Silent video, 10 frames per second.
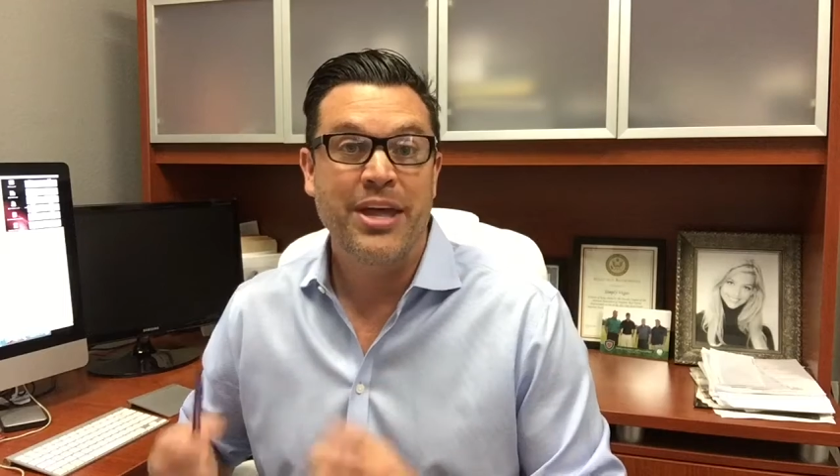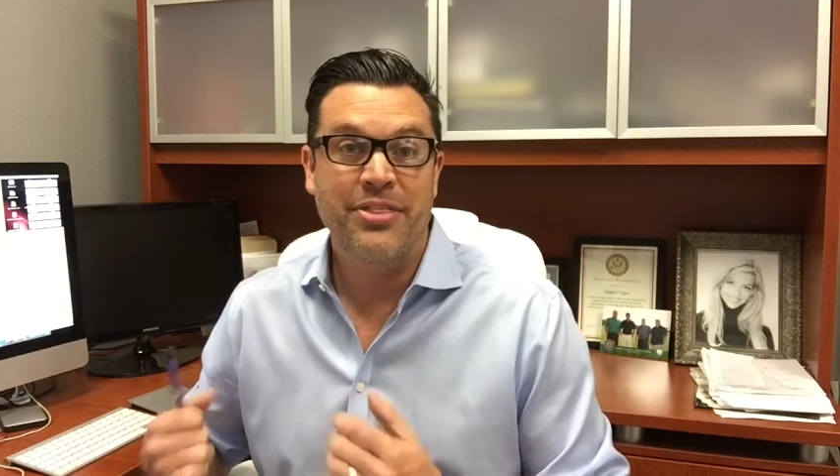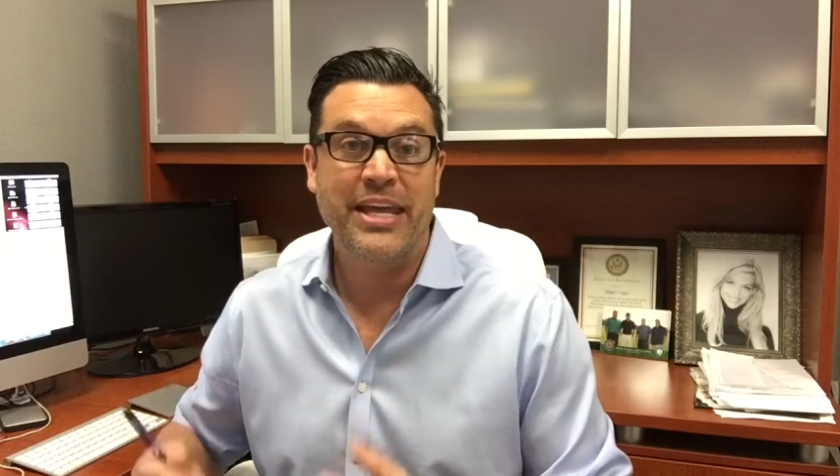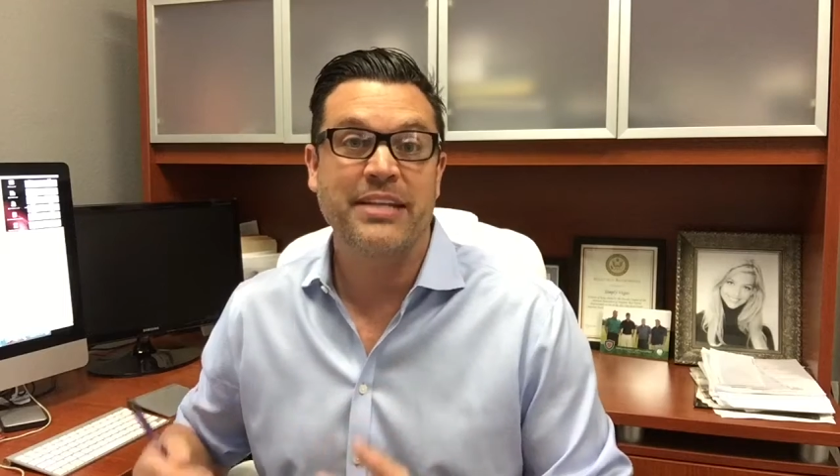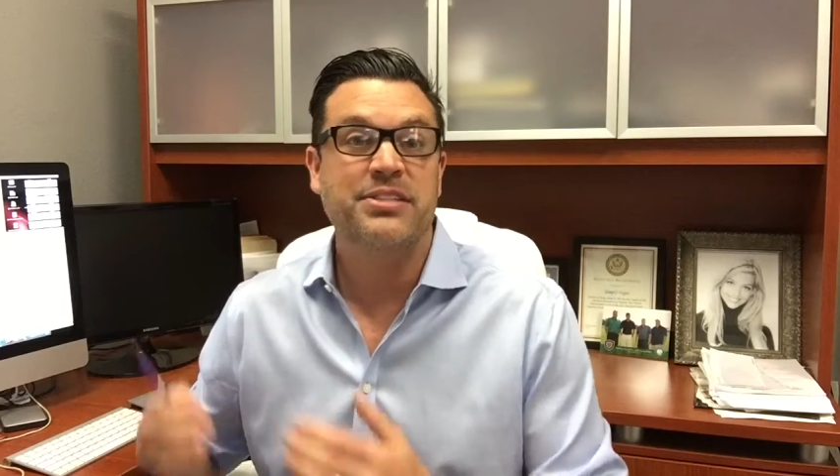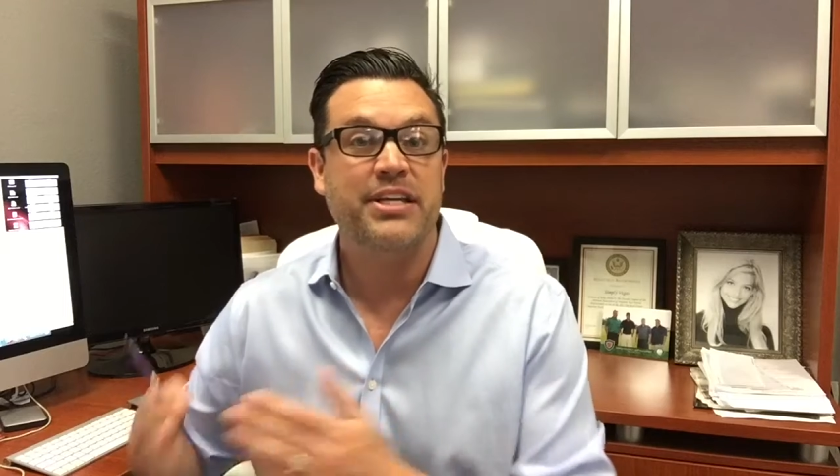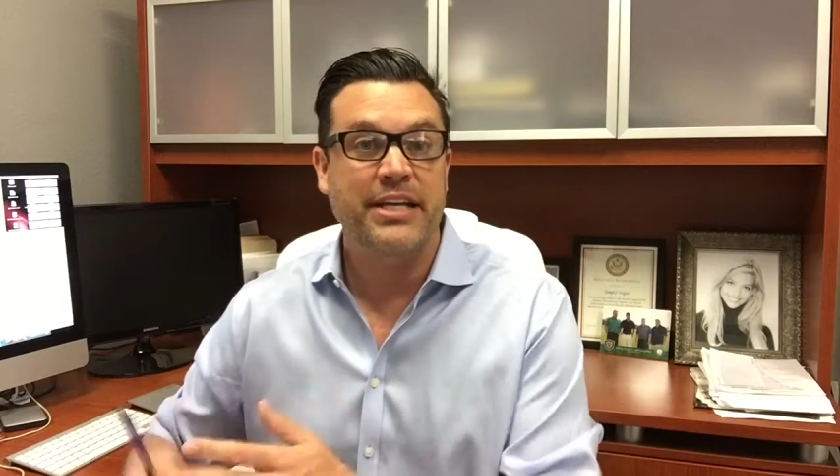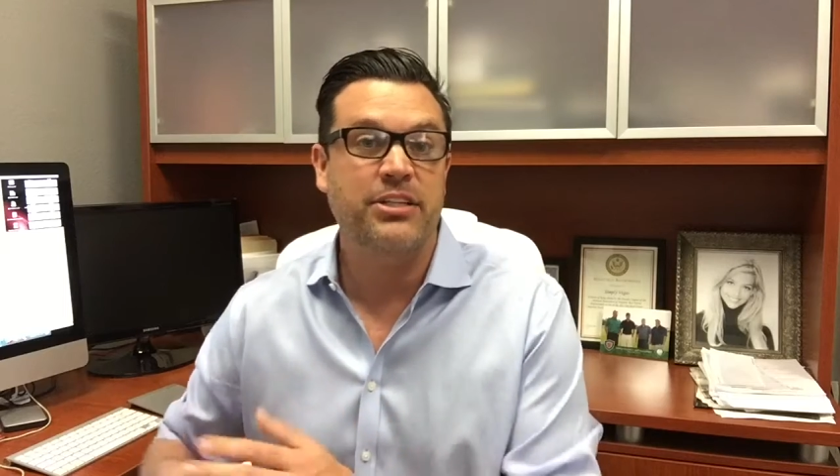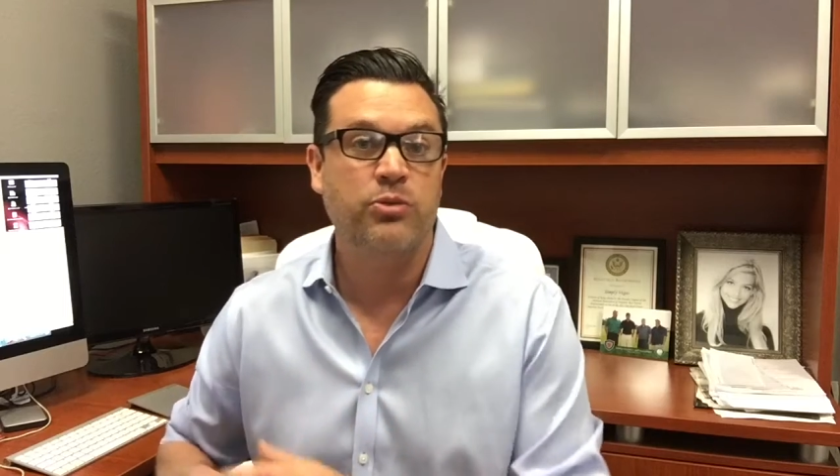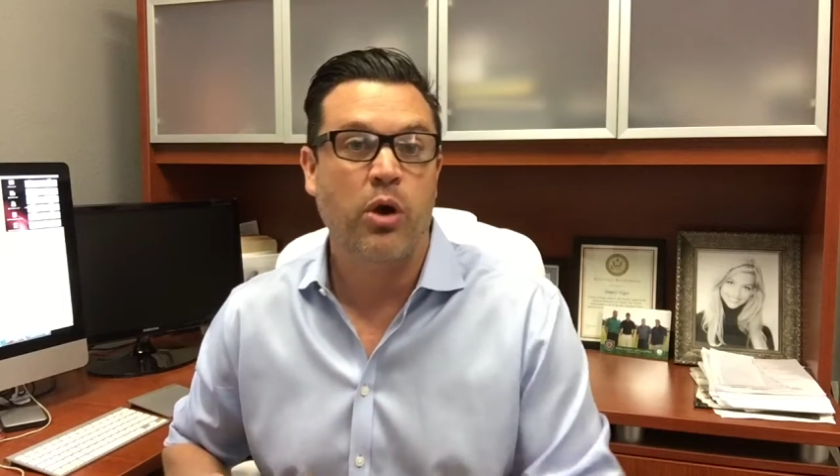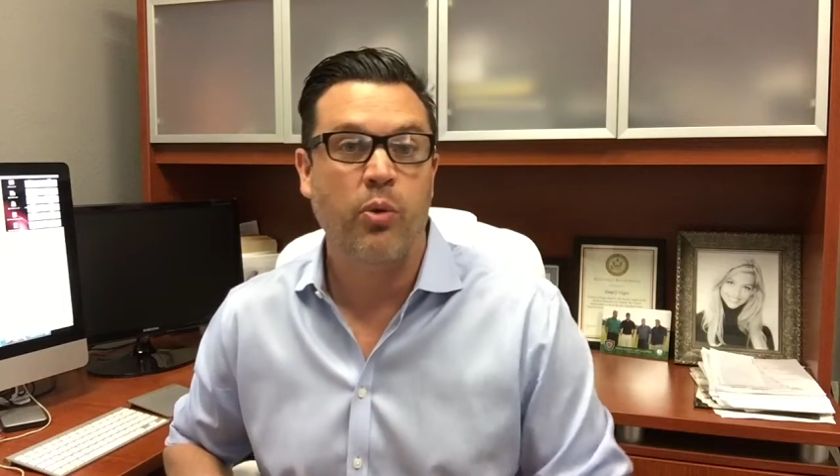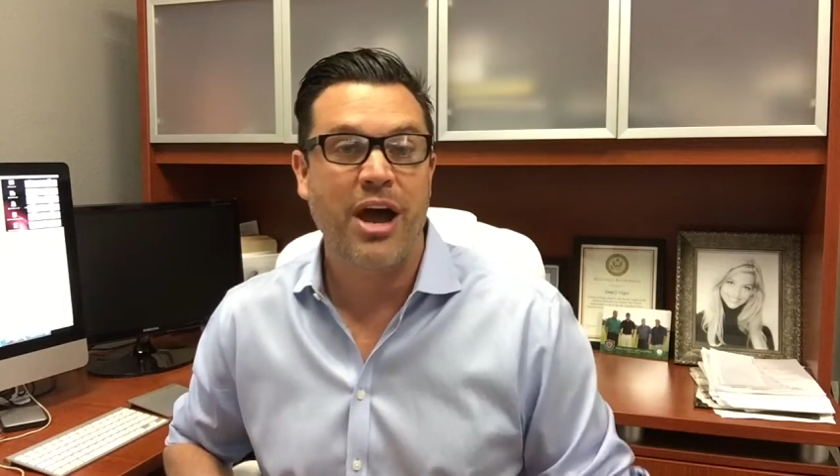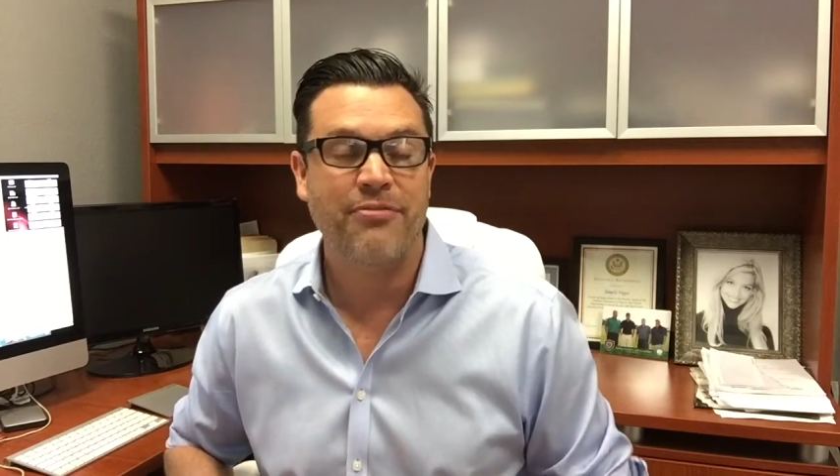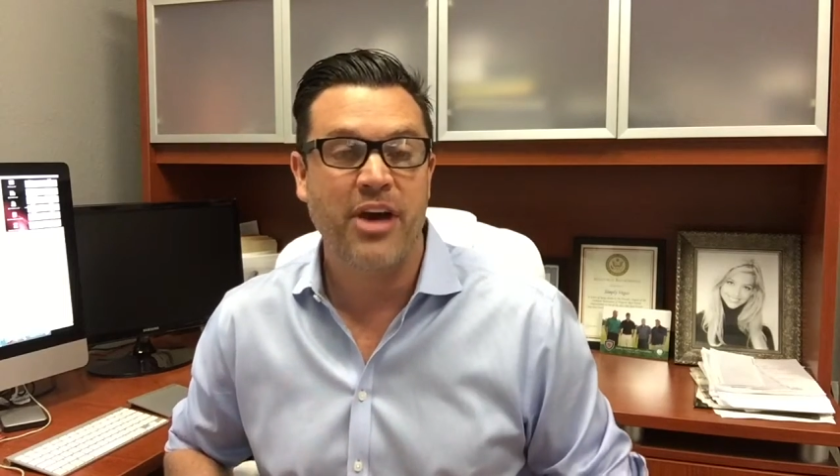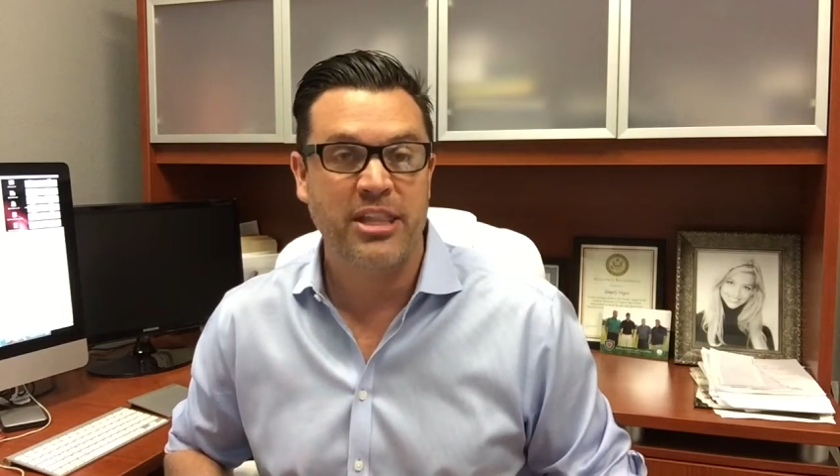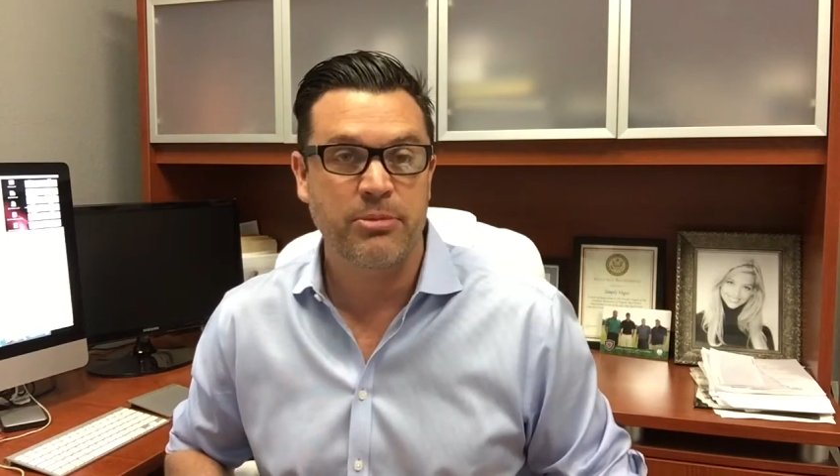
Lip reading: things connected to our Wi-Fi.